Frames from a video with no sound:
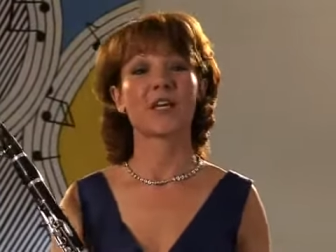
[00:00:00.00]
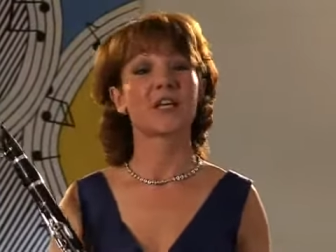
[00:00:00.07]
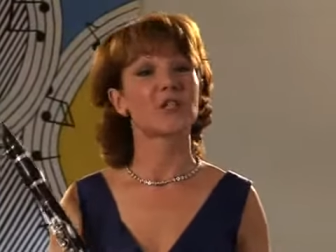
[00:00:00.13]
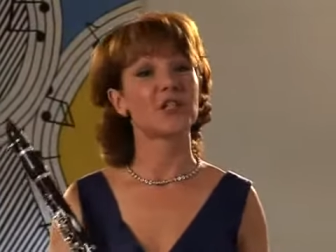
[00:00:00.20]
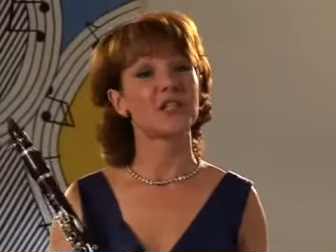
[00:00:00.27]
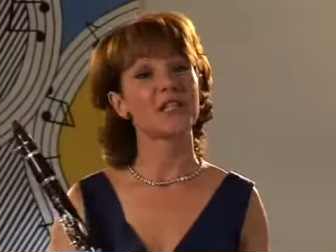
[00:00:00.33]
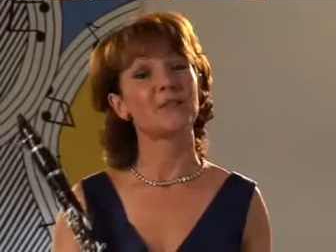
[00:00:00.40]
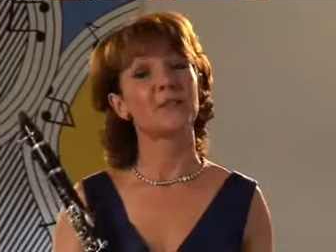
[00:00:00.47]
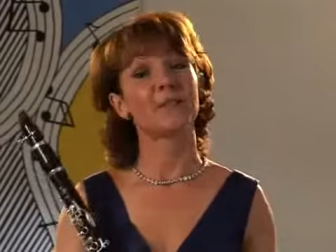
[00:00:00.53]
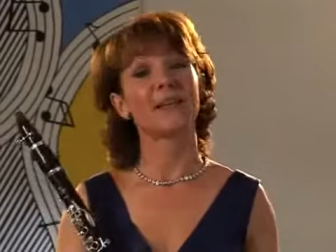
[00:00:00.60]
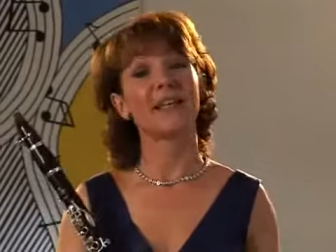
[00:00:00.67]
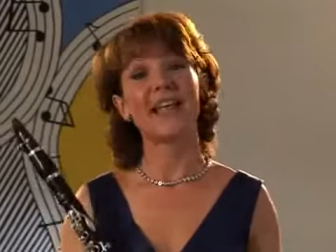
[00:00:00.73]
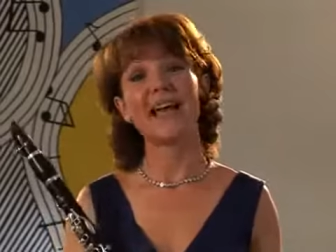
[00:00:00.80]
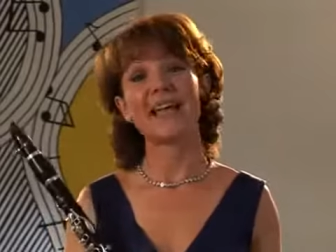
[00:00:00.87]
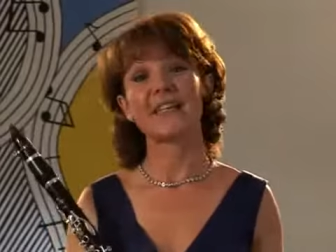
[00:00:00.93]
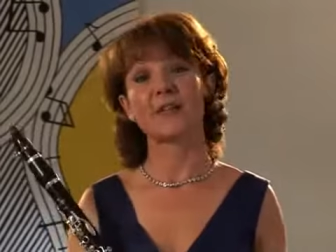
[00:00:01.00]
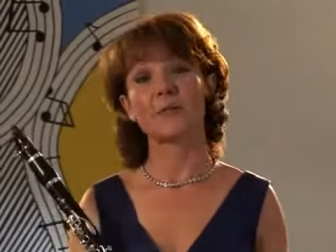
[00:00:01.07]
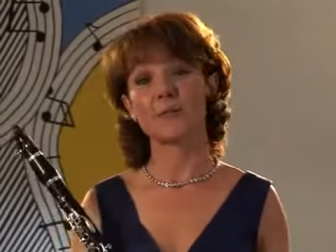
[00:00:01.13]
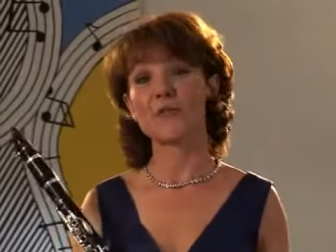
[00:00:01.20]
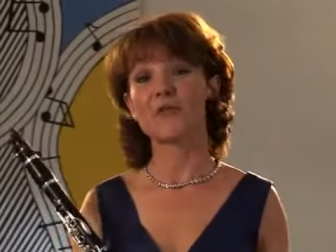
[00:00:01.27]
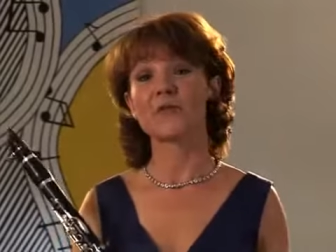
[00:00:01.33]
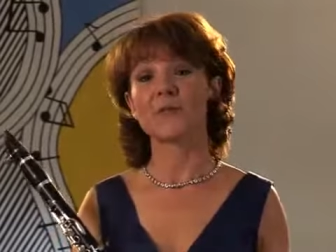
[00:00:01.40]
She didn't plan
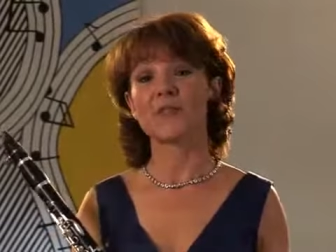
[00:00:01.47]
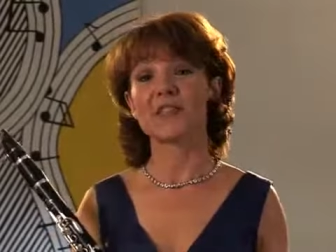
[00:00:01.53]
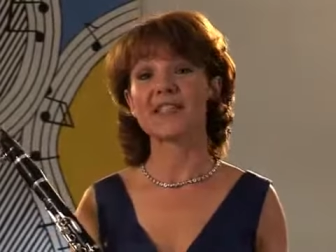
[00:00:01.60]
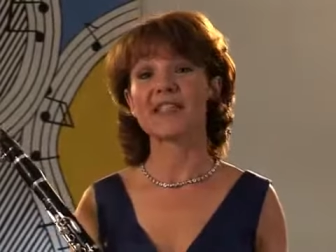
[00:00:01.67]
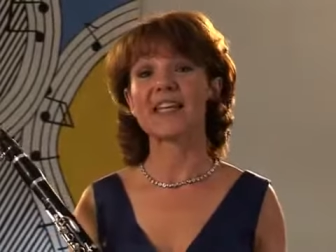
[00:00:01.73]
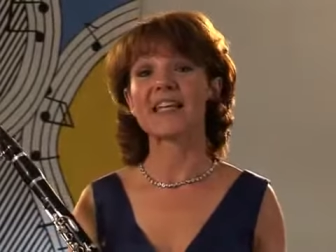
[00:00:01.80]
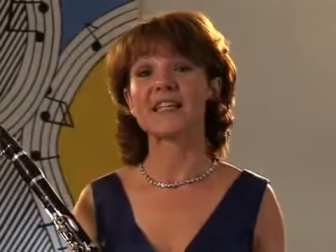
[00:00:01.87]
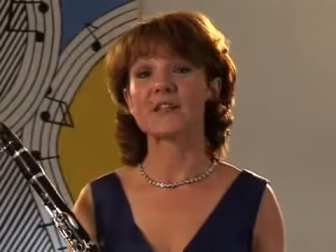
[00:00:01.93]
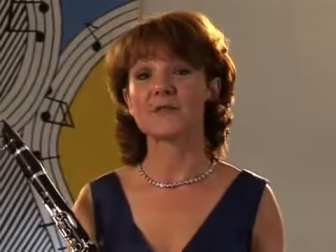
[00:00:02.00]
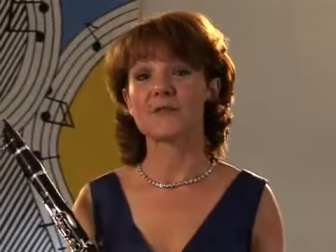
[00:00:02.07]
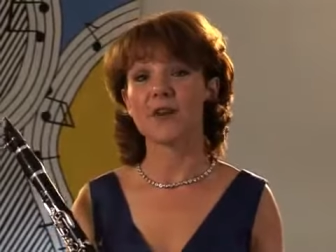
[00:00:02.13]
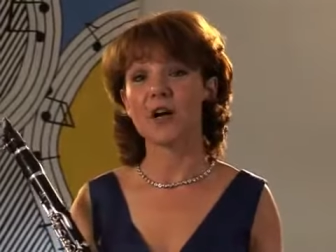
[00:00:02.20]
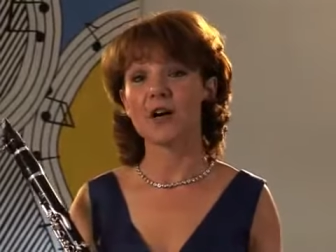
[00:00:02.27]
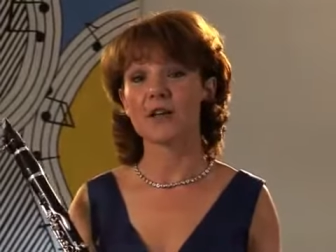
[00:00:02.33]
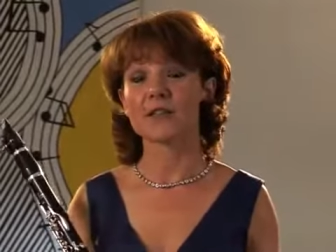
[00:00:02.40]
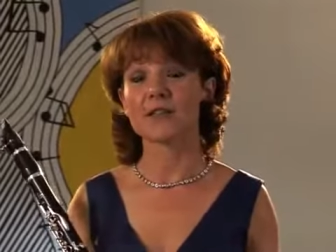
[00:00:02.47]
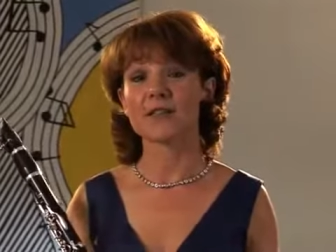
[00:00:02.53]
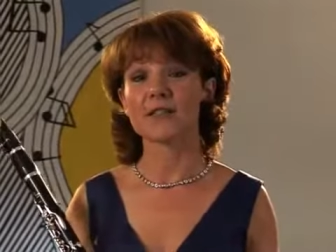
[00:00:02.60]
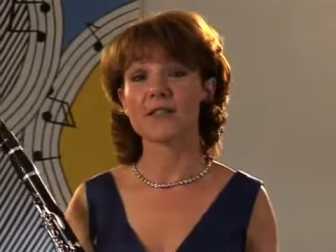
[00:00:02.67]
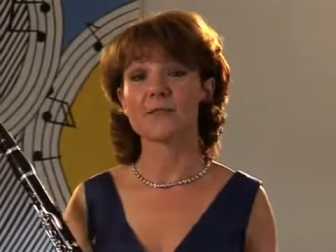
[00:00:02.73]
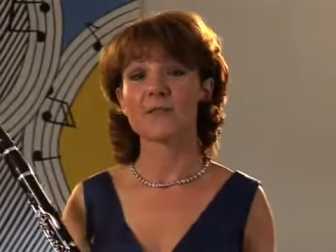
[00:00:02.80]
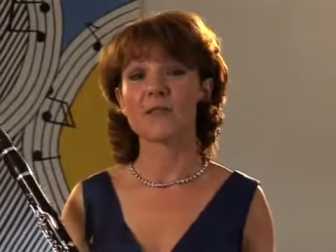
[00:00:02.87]
movements in
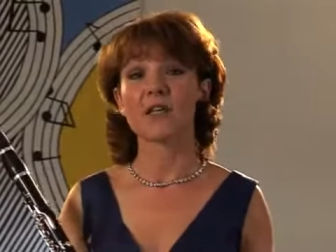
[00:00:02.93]
advance.